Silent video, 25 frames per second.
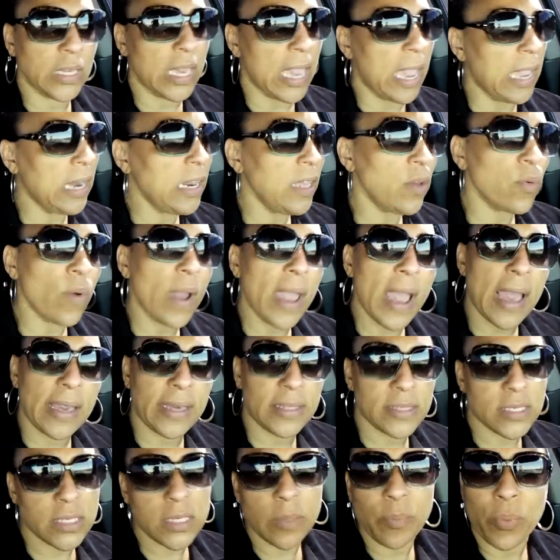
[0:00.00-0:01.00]
Any way I
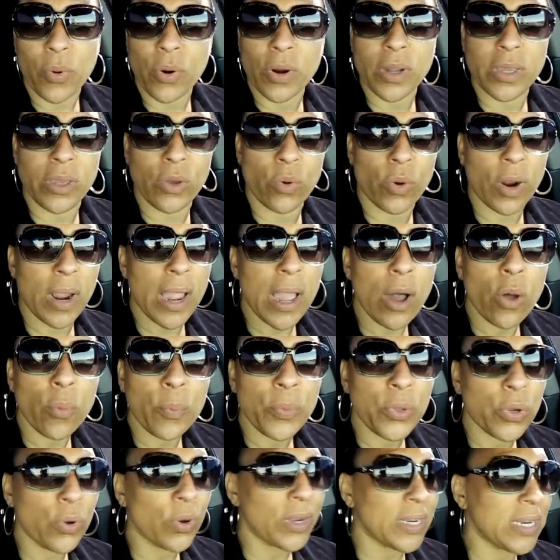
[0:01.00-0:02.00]
can support you or help
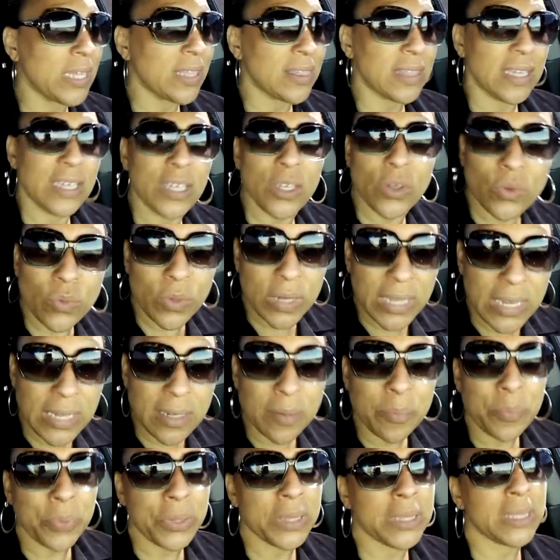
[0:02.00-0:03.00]
you or anything you need,
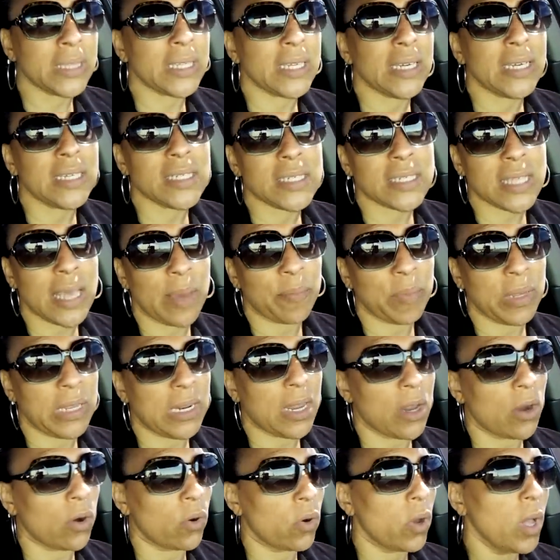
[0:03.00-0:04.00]
please let me
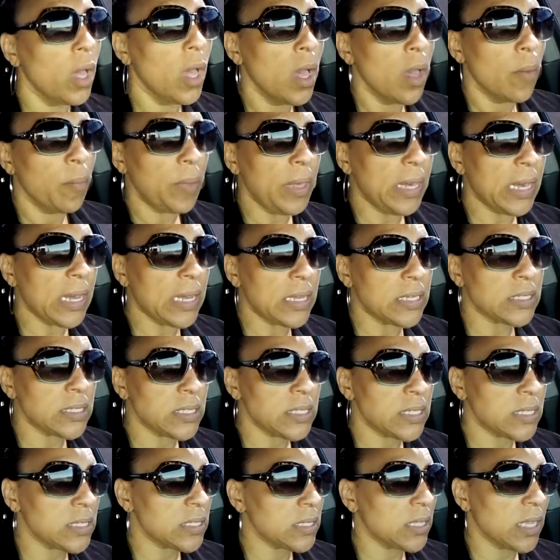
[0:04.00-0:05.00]
know,
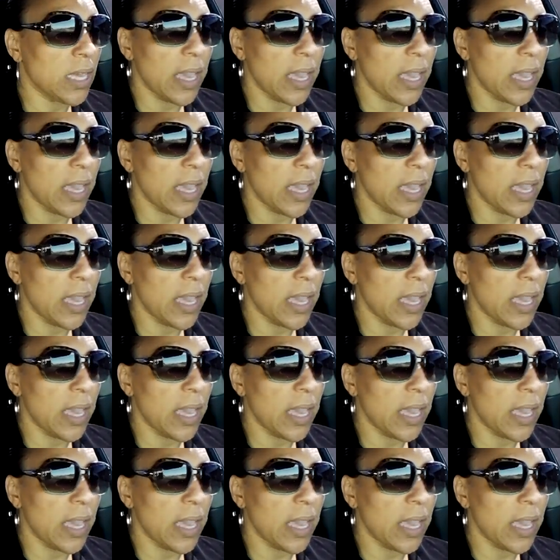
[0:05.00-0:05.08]
because